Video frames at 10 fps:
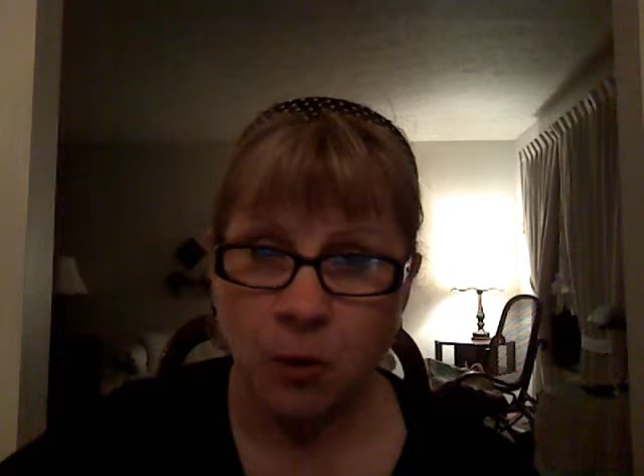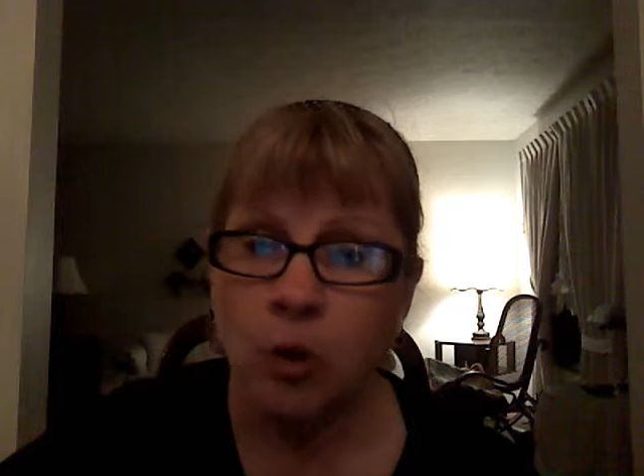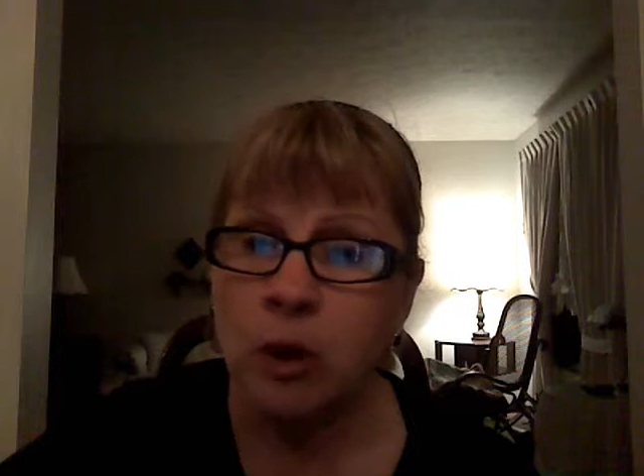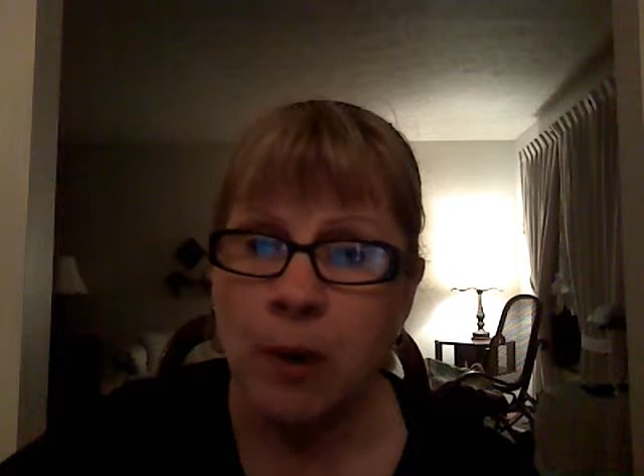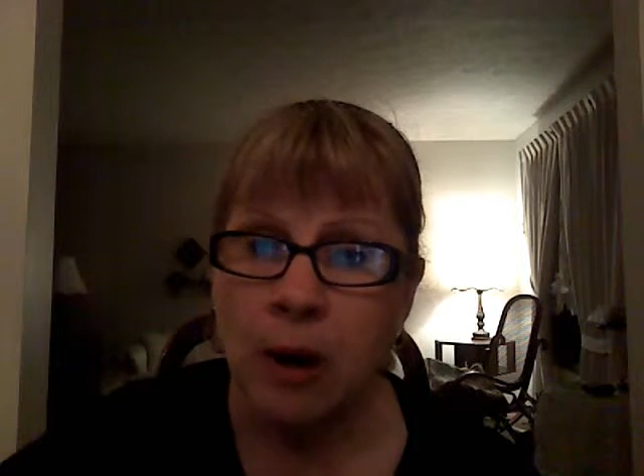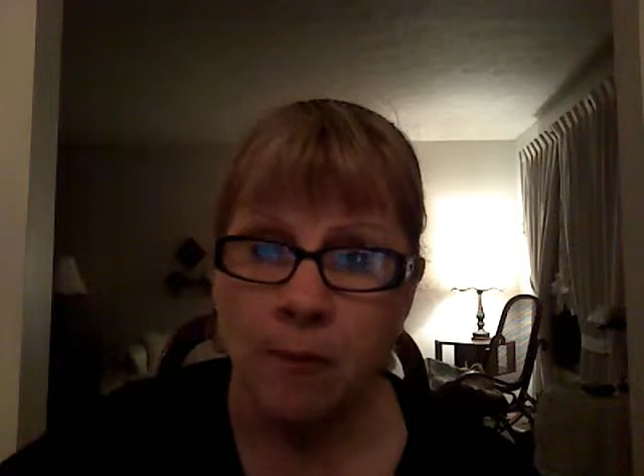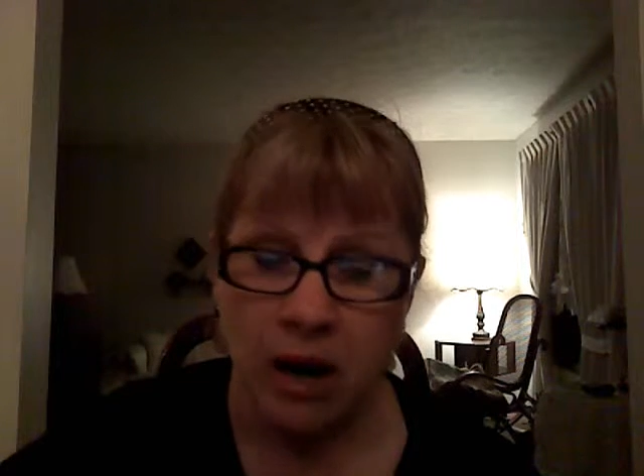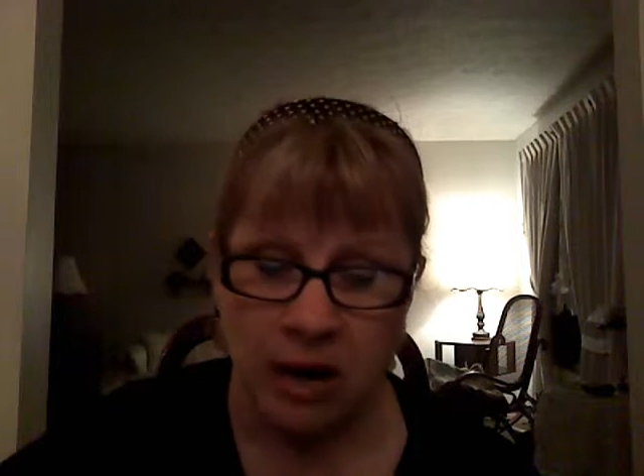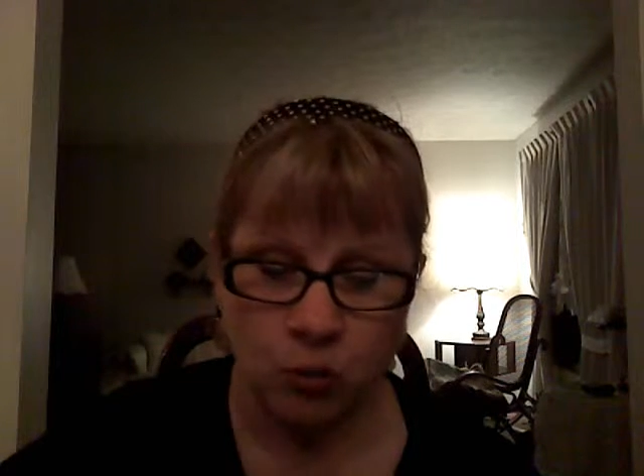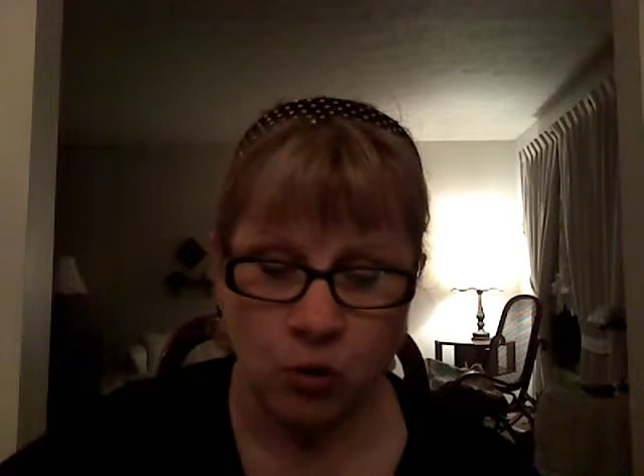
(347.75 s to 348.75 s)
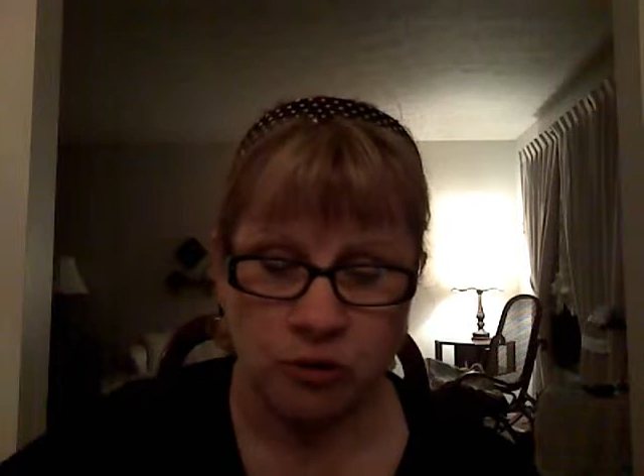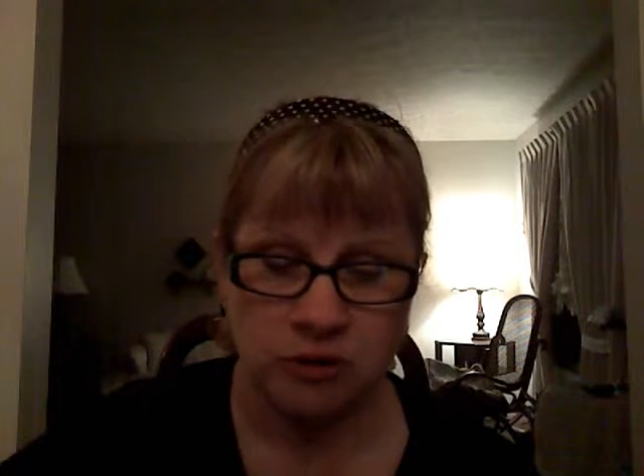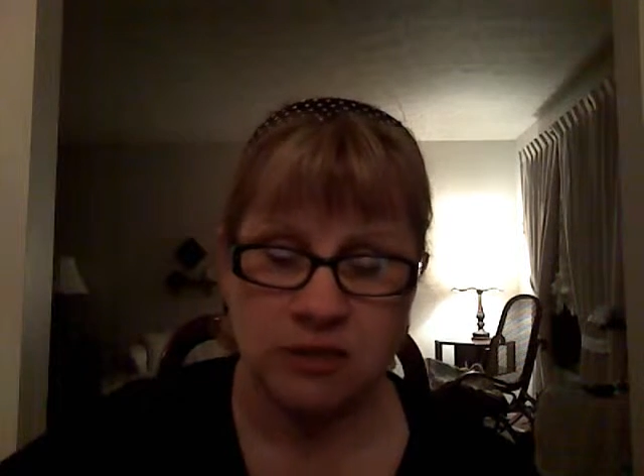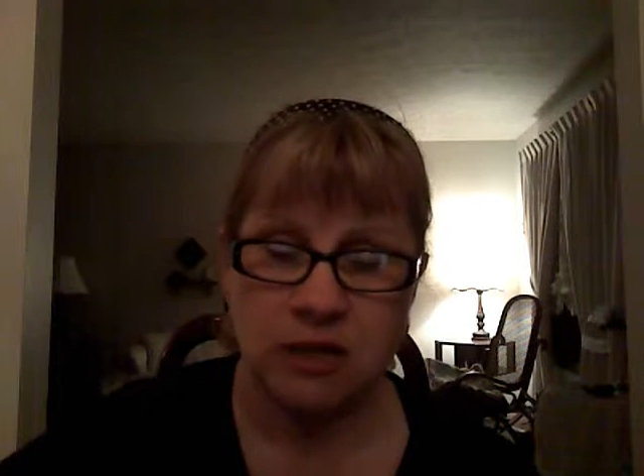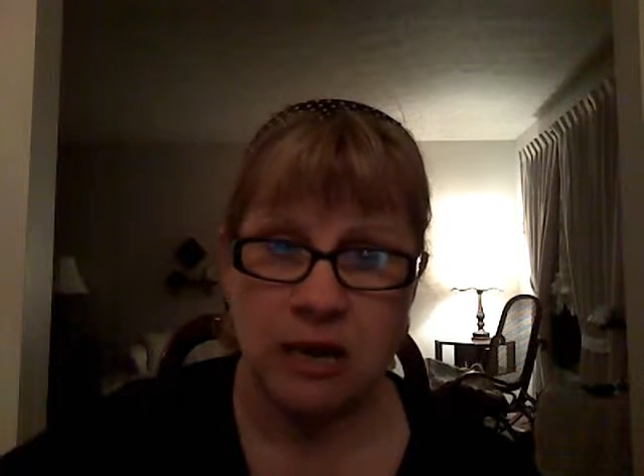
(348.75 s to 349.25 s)
What about my
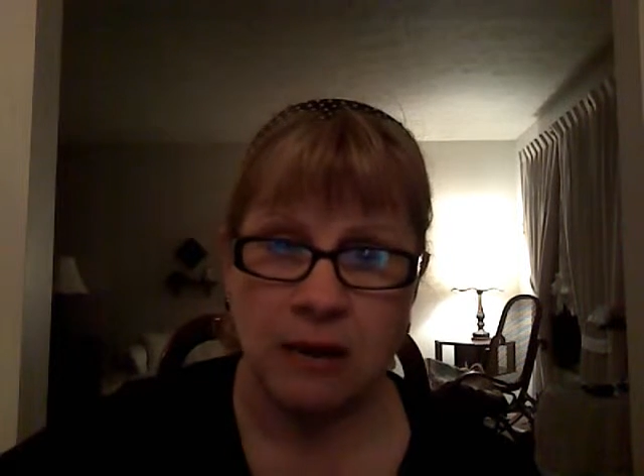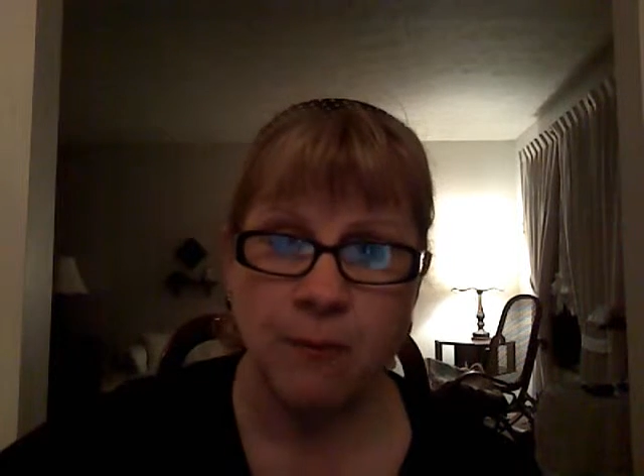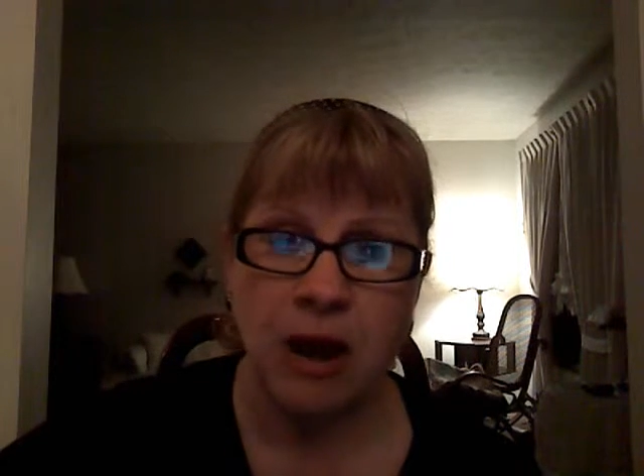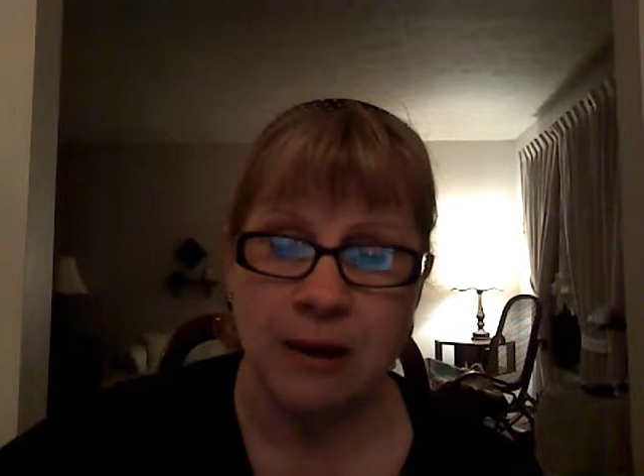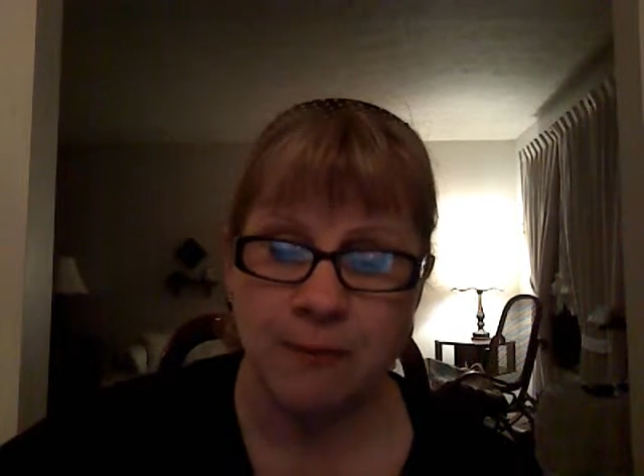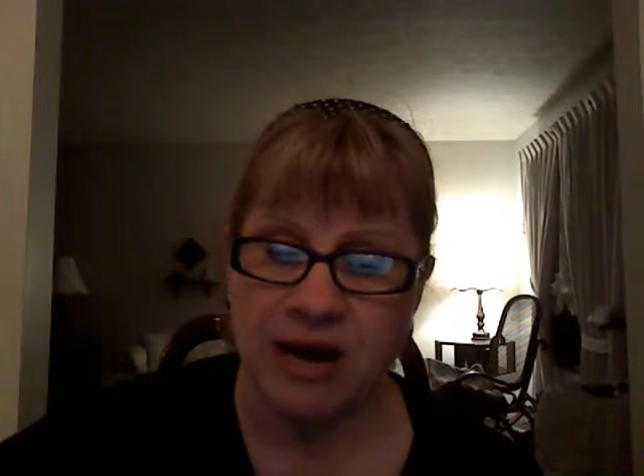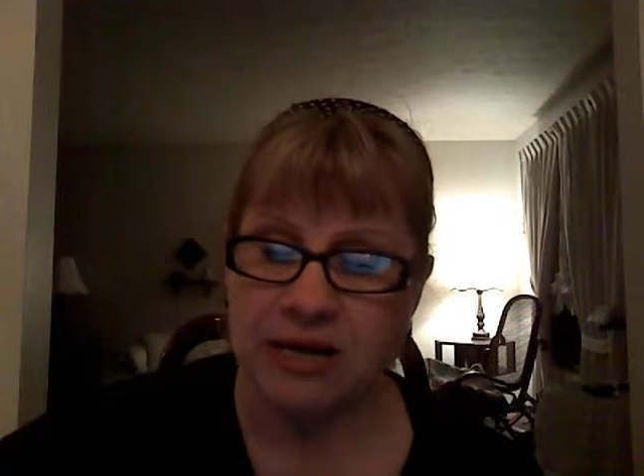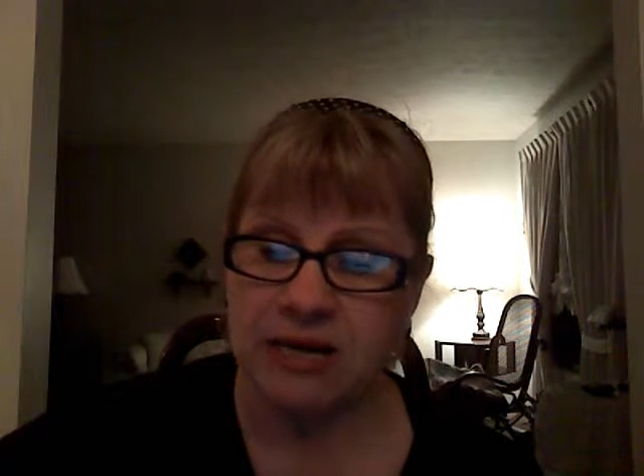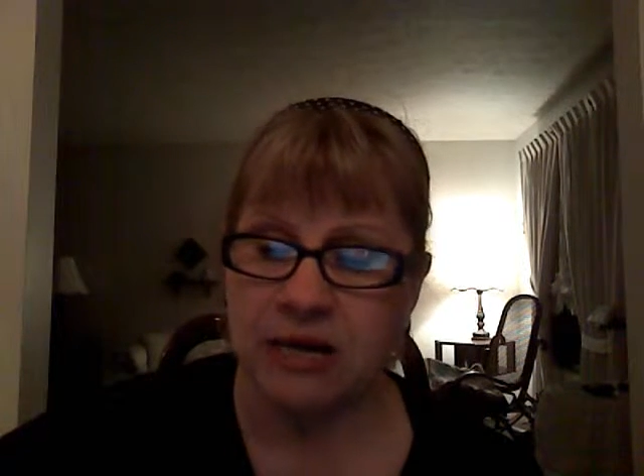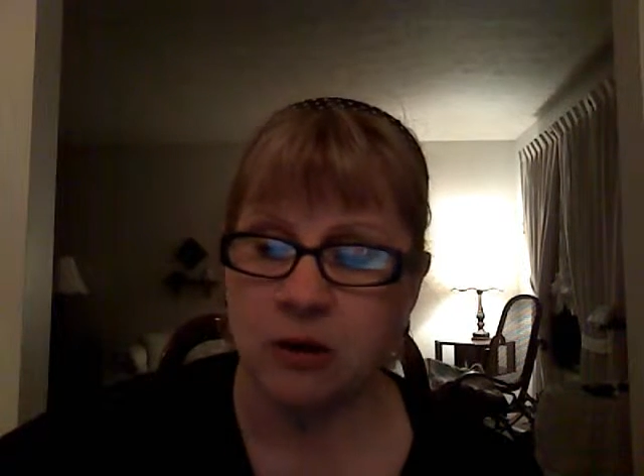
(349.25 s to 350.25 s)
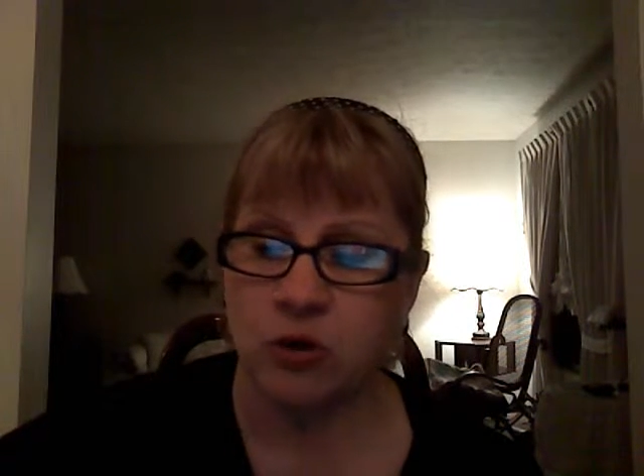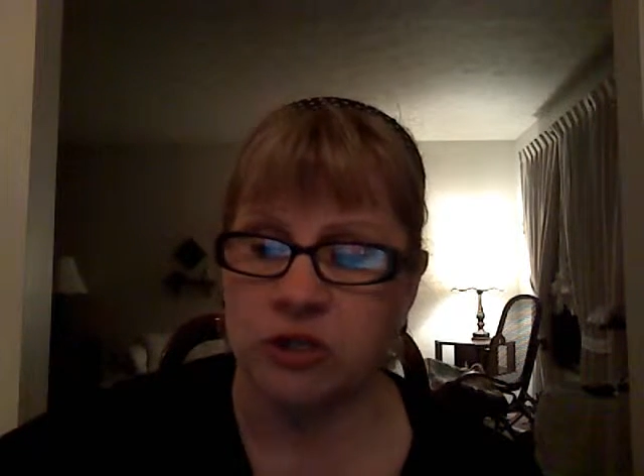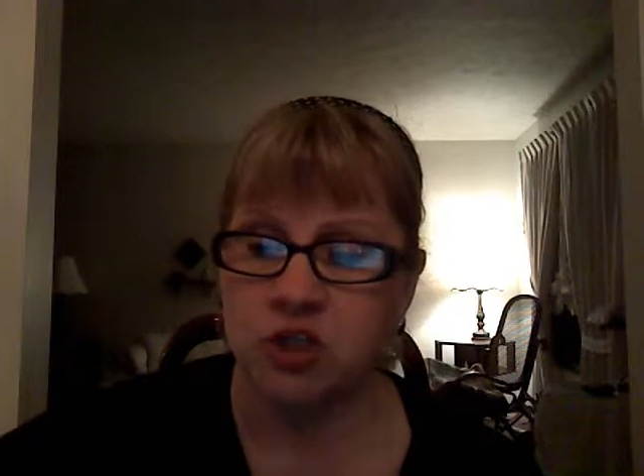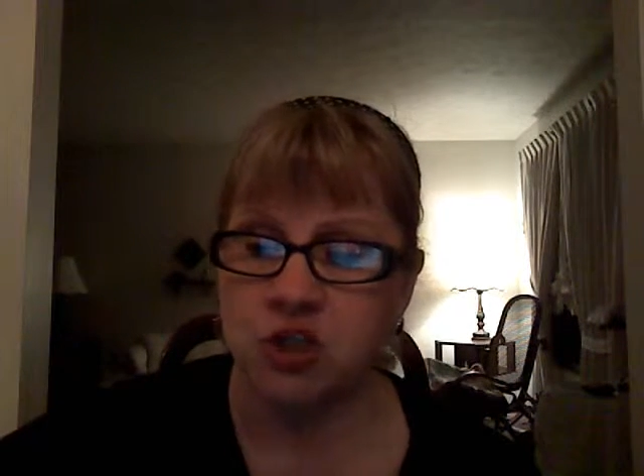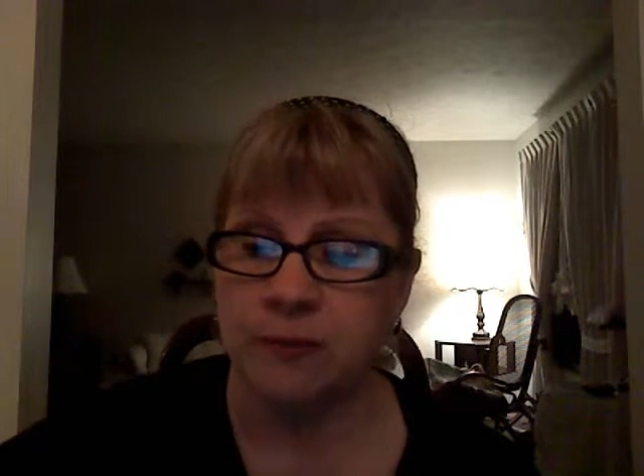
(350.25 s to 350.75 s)
words and my body
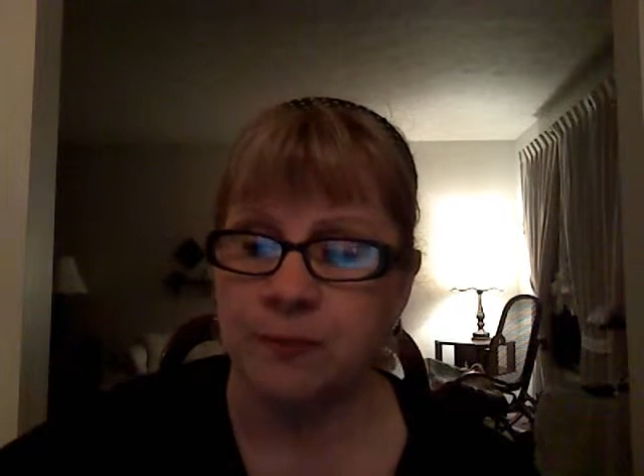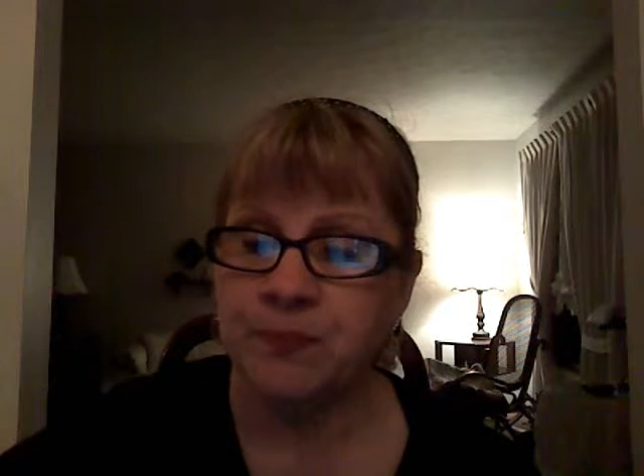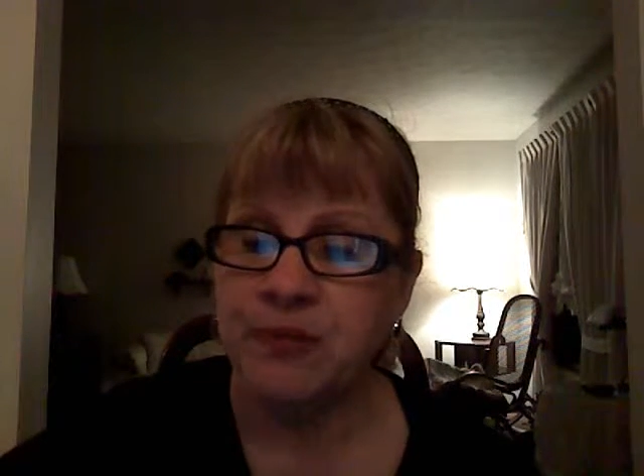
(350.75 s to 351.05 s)
language?